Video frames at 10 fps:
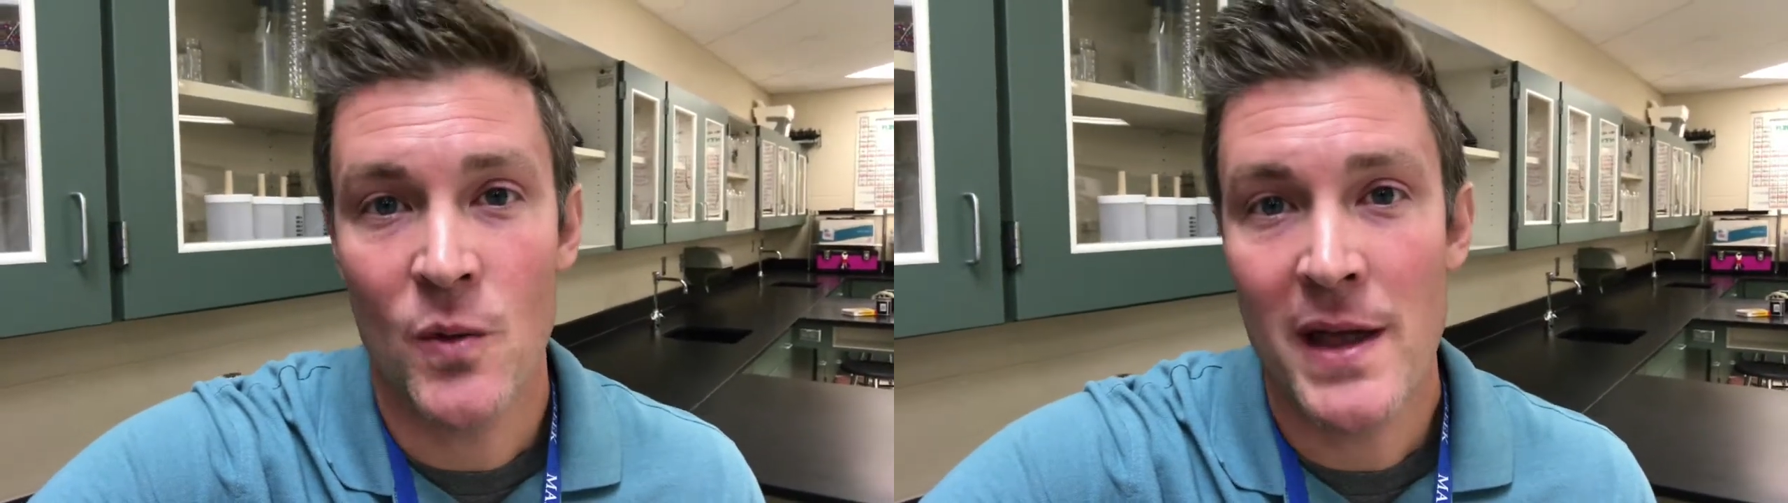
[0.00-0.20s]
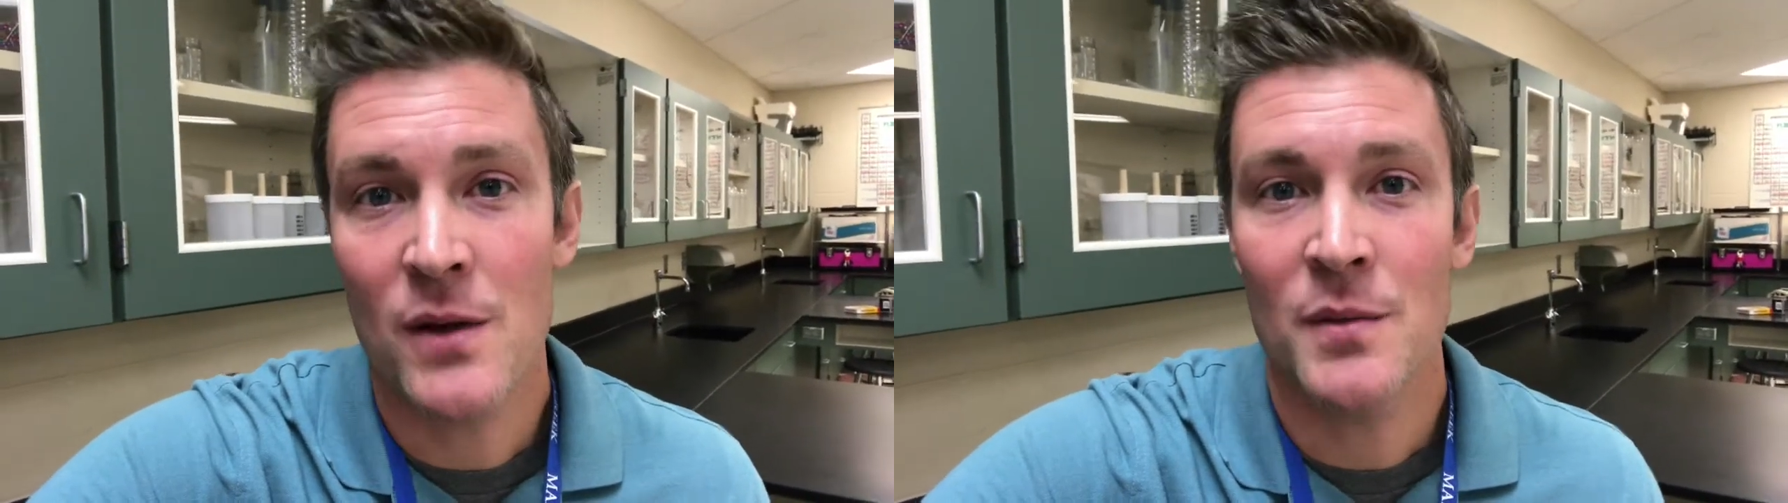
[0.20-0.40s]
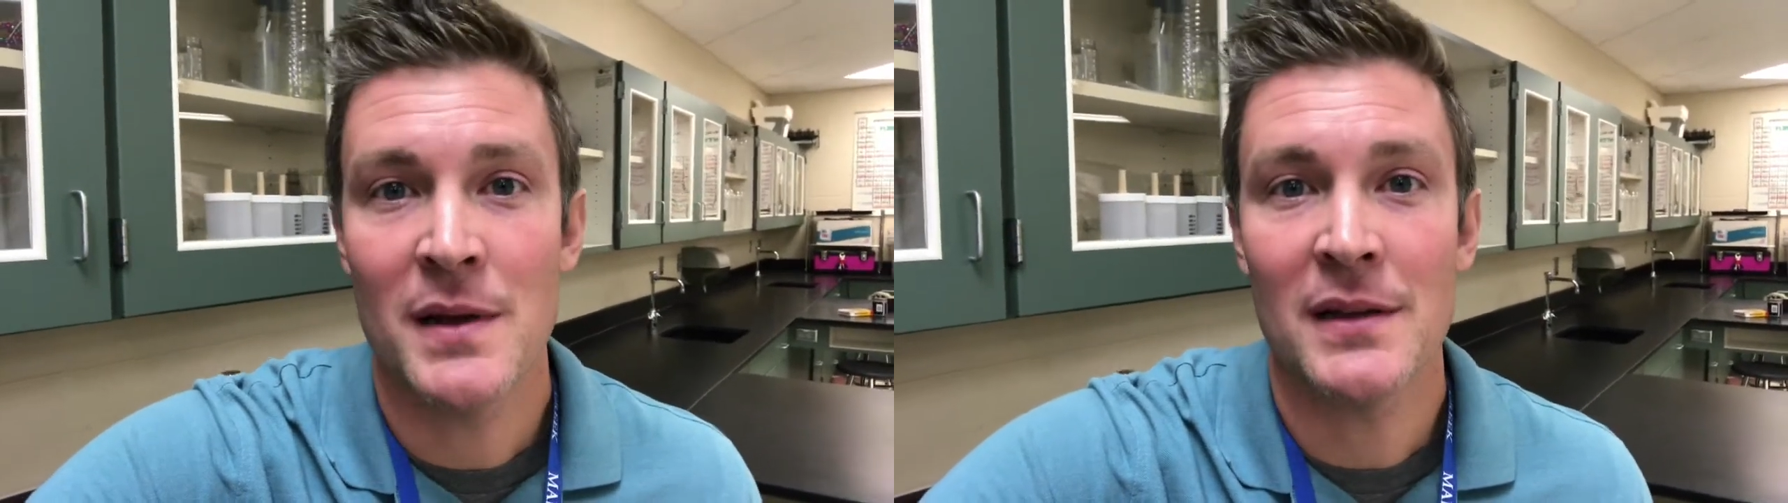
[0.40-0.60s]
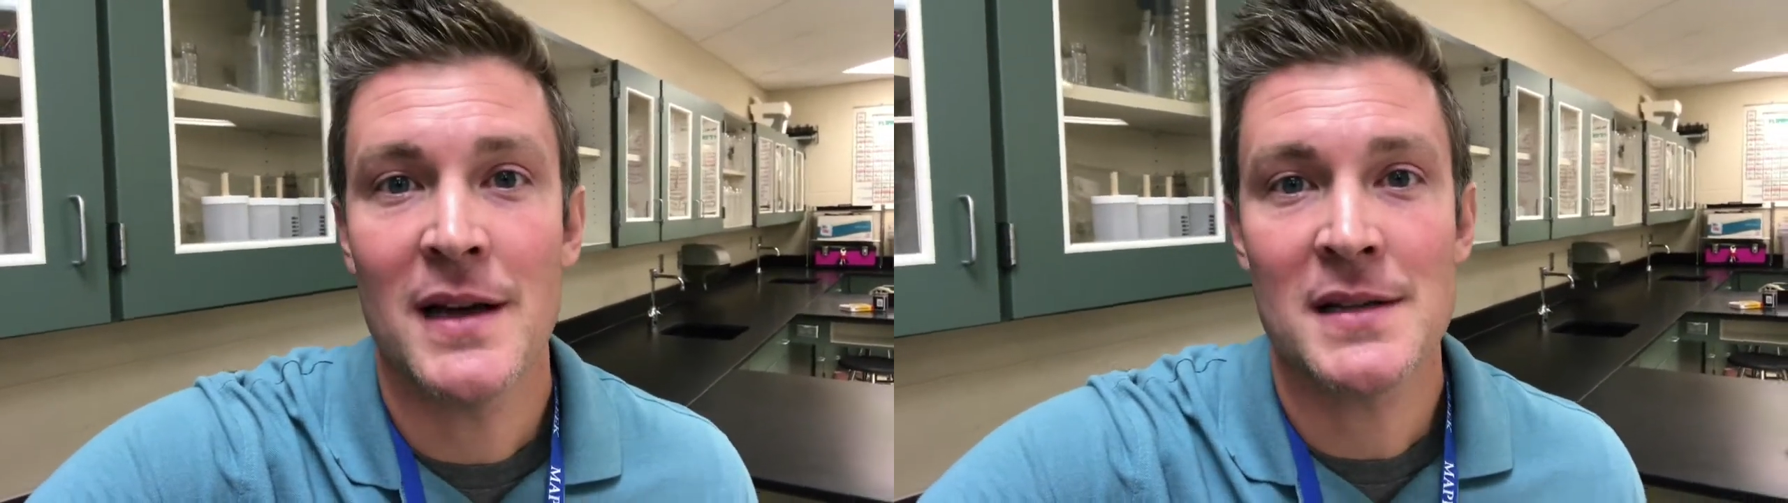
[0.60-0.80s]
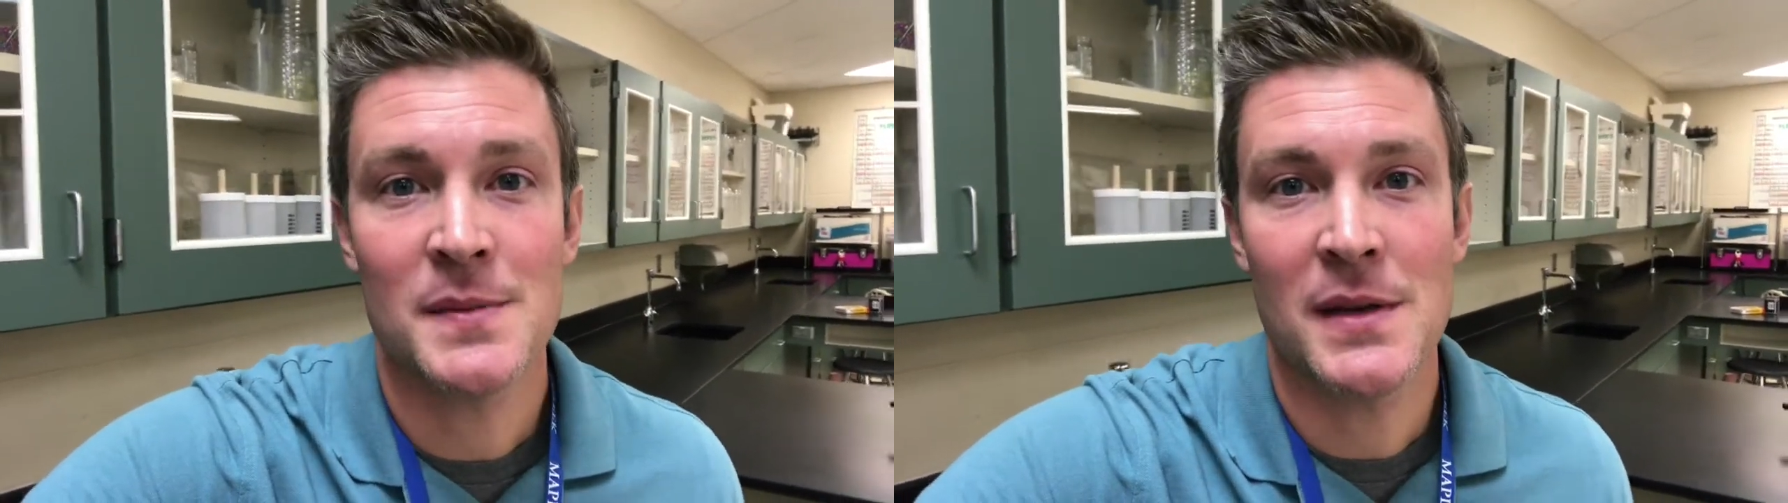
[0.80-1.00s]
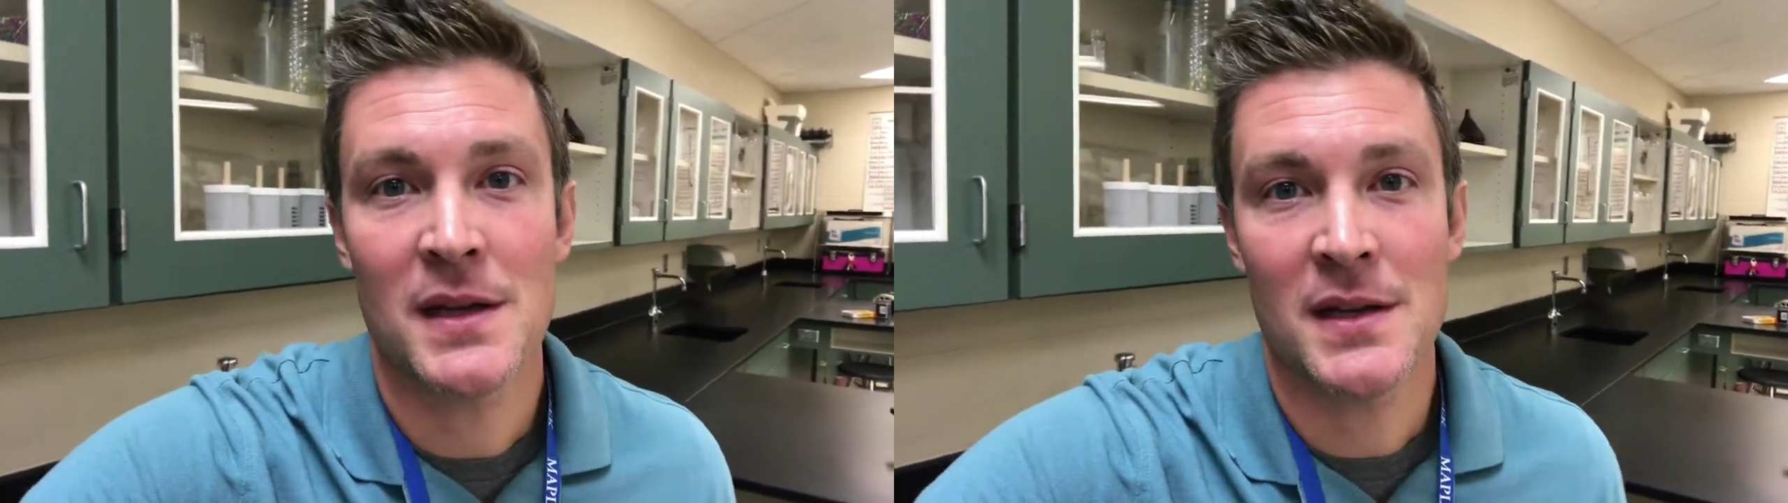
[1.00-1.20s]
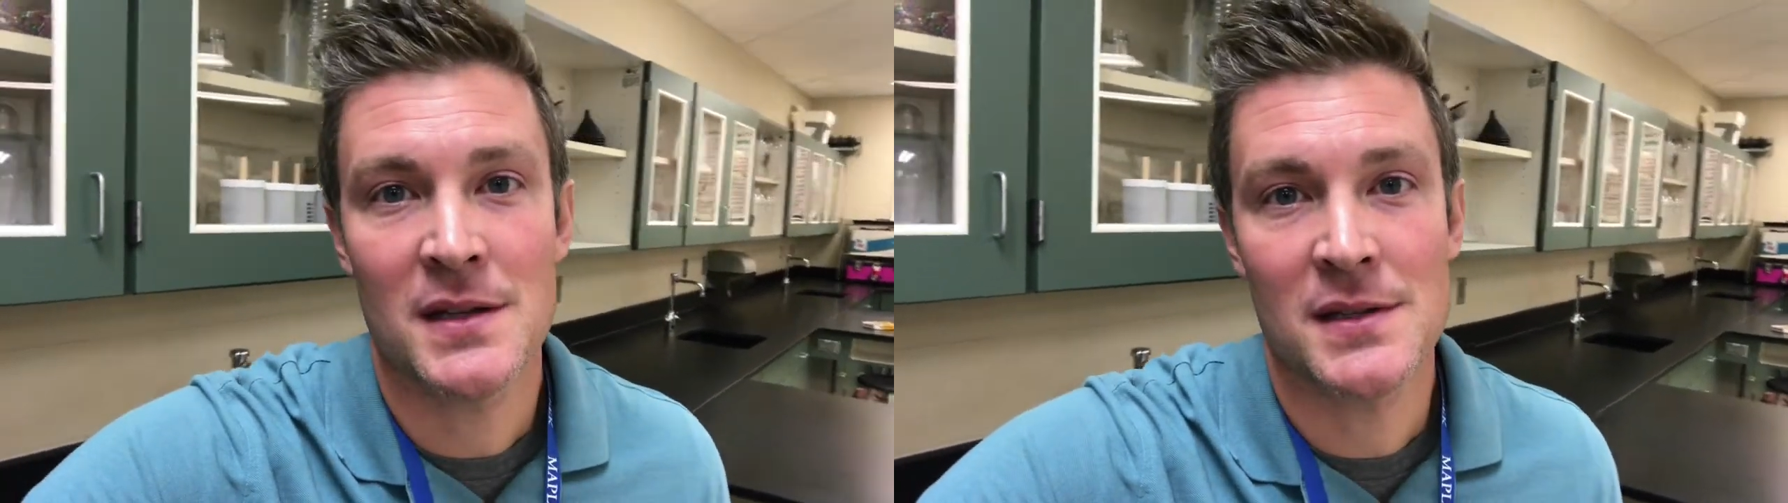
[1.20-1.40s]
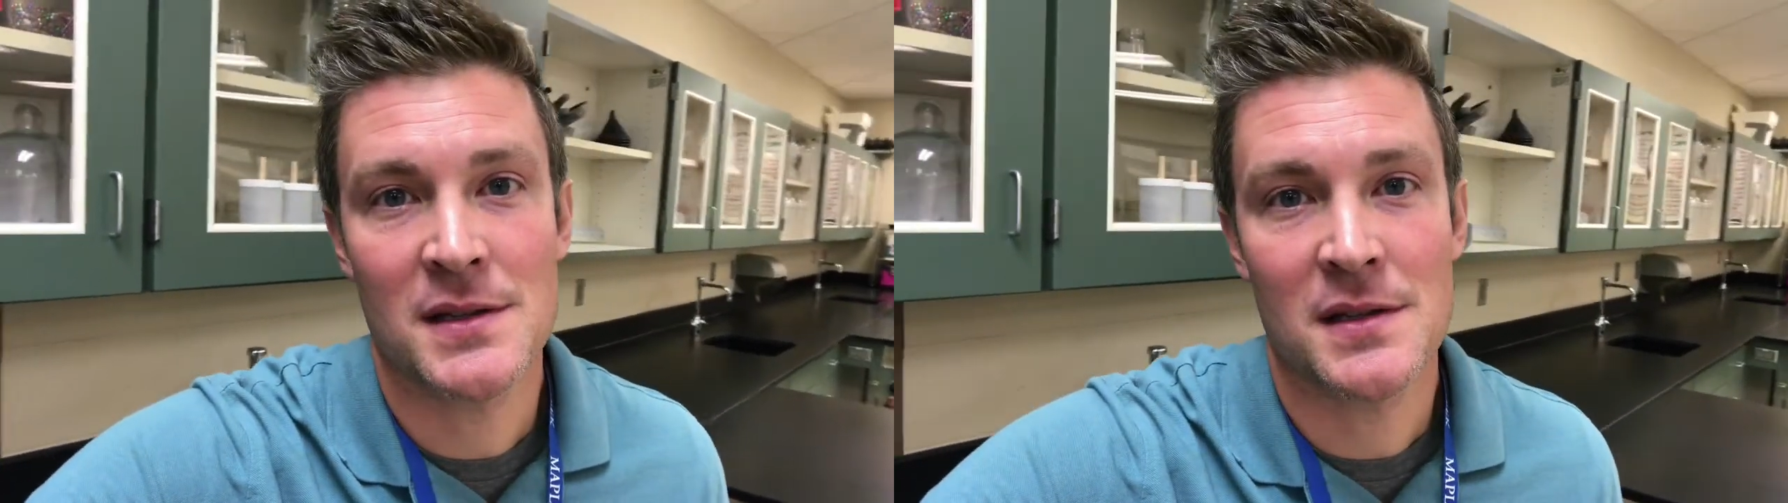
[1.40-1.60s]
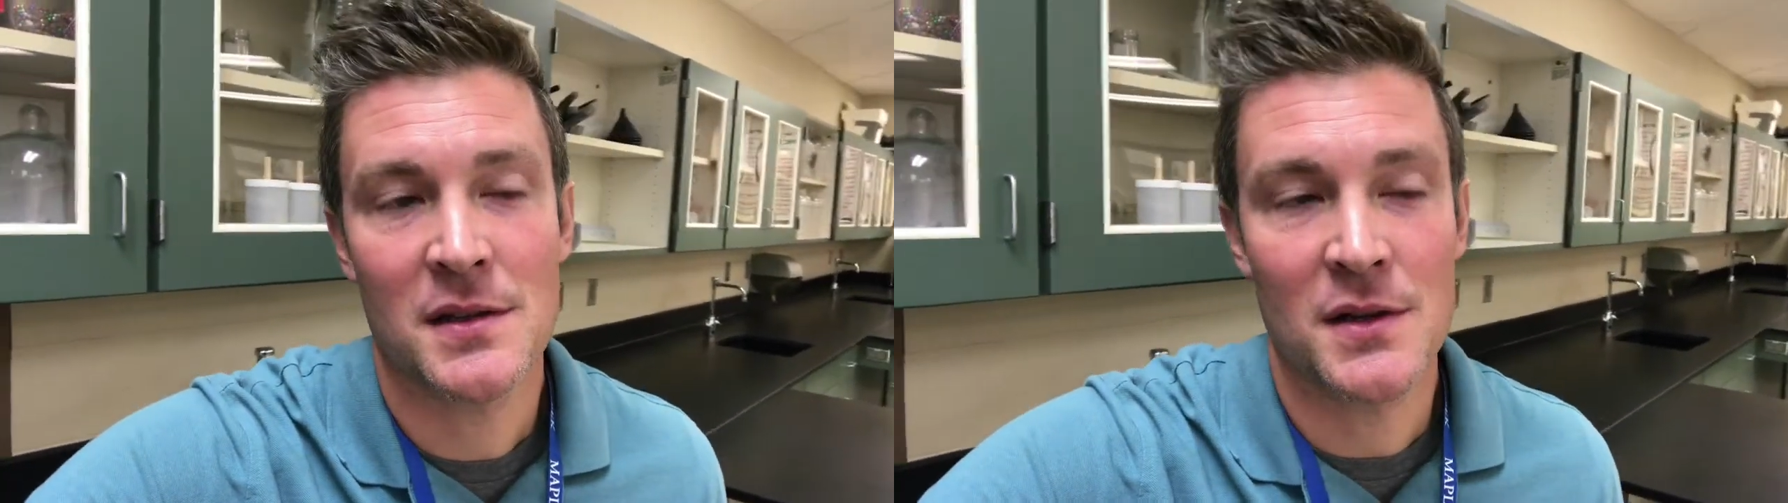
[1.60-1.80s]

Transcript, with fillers: weight would be less because